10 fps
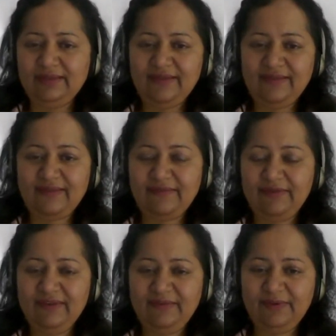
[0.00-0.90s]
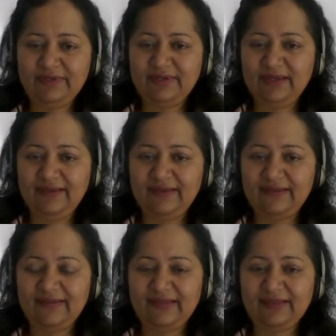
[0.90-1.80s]
this first bird
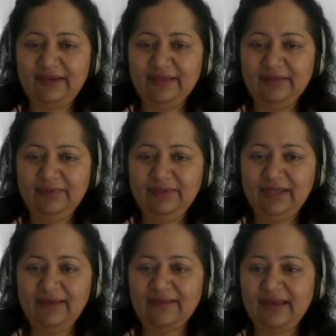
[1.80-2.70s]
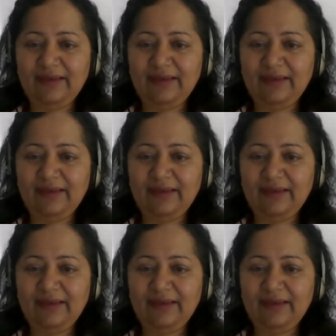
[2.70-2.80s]
realizes that the other bird has